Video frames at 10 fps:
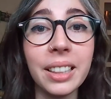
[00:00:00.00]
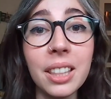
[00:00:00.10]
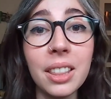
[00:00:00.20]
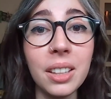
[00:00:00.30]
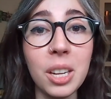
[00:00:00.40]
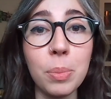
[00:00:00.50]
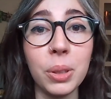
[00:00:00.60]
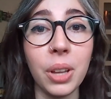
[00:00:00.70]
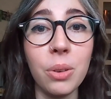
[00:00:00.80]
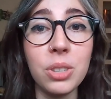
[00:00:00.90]
Click the link
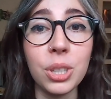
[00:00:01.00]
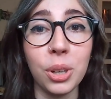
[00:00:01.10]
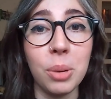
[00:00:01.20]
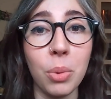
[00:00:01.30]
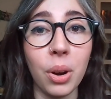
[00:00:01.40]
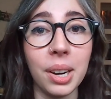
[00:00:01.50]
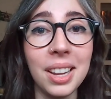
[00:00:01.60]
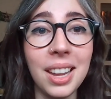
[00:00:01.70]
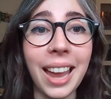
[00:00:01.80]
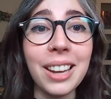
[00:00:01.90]
below to learn
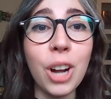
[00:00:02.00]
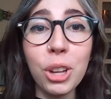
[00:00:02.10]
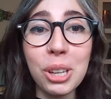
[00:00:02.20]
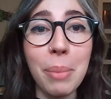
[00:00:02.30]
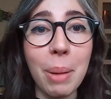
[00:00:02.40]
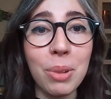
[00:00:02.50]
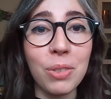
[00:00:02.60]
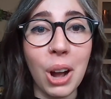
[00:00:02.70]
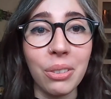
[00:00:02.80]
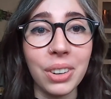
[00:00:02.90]
more, and call your
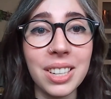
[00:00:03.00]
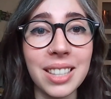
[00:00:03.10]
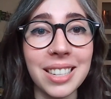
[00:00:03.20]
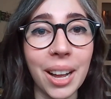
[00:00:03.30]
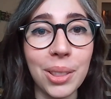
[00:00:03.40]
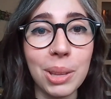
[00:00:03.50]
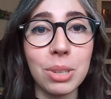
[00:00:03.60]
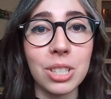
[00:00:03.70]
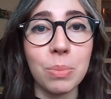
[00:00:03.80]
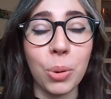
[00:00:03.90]
member of Congress and tell
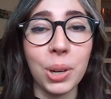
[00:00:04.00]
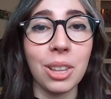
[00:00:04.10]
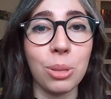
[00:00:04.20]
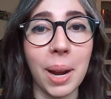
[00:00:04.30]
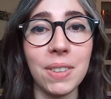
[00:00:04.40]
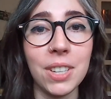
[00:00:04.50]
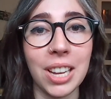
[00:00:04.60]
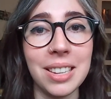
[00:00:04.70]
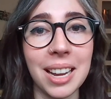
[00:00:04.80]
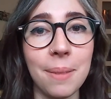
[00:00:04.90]
them to support the Thrive
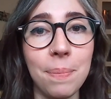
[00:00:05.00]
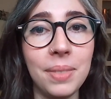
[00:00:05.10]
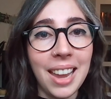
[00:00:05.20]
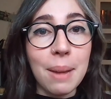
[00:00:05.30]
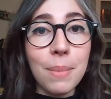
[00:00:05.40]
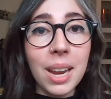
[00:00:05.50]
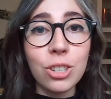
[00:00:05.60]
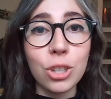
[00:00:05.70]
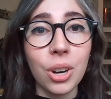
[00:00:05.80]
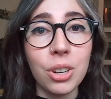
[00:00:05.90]
Agenda. And
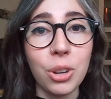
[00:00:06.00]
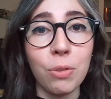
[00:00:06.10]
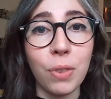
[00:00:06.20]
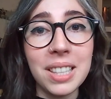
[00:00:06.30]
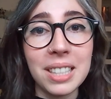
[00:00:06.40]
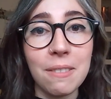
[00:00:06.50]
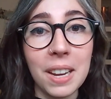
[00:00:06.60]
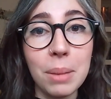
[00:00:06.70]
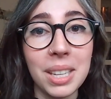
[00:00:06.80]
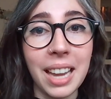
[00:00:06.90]
make sure your friends
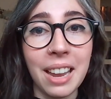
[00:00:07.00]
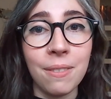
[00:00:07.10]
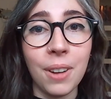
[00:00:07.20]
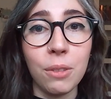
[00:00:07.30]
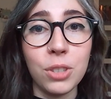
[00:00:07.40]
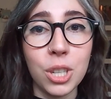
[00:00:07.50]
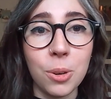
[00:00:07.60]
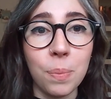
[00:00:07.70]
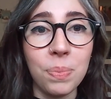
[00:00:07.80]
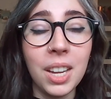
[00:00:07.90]
and family get involved
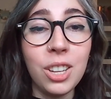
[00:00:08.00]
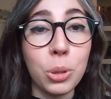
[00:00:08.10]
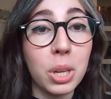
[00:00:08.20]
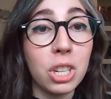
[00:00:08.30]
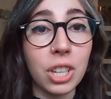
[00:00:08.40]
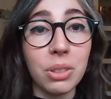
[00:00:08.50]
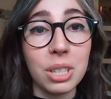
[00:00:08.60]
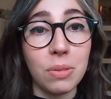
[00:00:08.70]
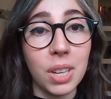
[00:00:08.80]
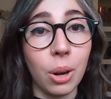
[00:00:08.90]
too. You can
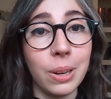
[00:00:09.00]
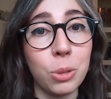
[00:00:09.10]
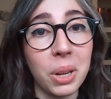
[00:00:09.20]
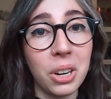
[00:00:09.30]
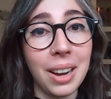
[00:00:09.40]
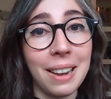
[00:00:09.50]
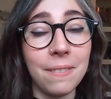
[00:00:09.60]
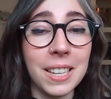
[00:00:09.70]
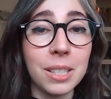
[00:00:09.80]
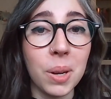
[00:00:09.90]
share this video on Twitter
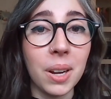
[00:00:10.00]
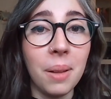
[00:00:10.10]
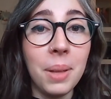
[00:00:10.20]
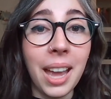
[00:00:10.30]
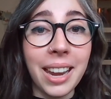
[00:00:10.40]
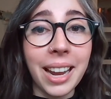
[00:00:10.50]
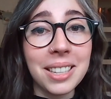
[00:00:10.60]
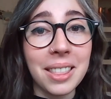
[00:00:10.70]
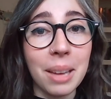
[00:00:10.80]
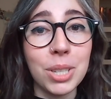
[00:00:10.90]
and Facebook, and
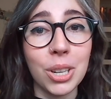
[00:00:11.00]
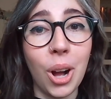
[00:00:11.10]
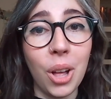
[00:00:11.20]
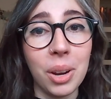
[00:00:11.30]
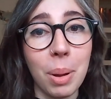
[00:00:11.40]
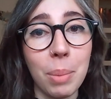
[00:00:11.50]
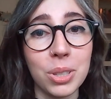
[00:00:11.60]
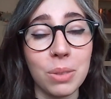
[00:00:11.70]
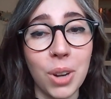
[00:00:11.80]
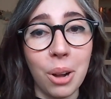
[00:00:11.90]
ask them to call their
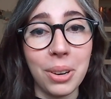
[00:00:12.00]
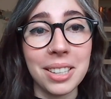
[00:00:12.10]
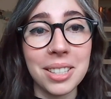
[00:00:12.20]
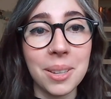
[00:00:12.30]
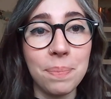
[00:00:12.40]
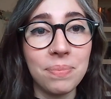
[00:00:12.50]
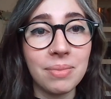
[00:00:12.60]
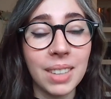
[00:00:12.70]
members of Congress.